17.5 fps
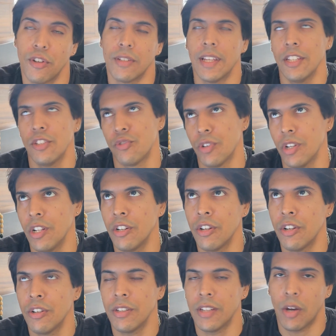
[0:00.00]

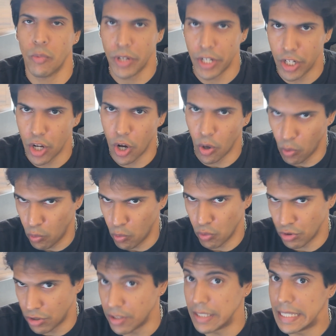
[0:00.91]
trillionaire that we know
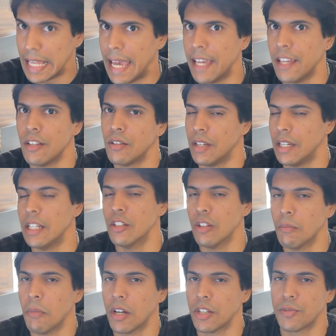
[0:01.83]
today,
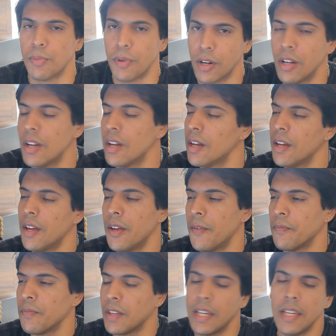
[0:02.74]
Elon Musk, but
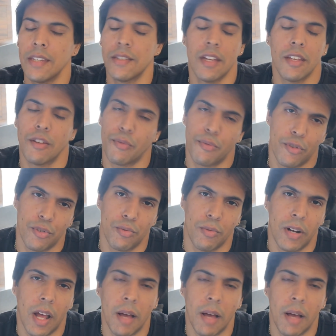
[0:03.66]
he's not the first one.